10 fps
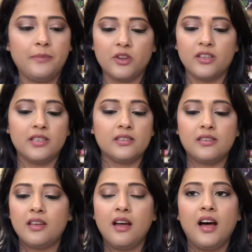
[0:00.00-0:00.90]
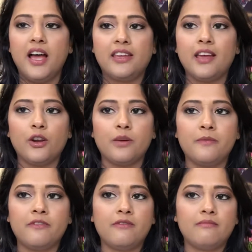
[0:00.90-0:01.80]
because I cannot
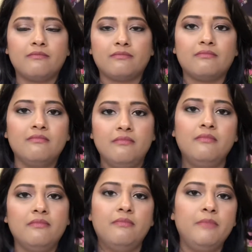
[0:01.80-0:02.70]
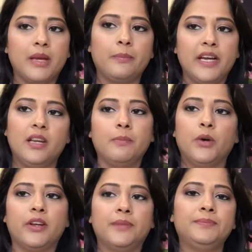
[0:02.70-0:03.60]
make mine
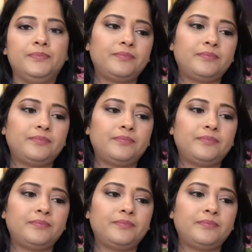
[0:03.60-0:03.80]
about it.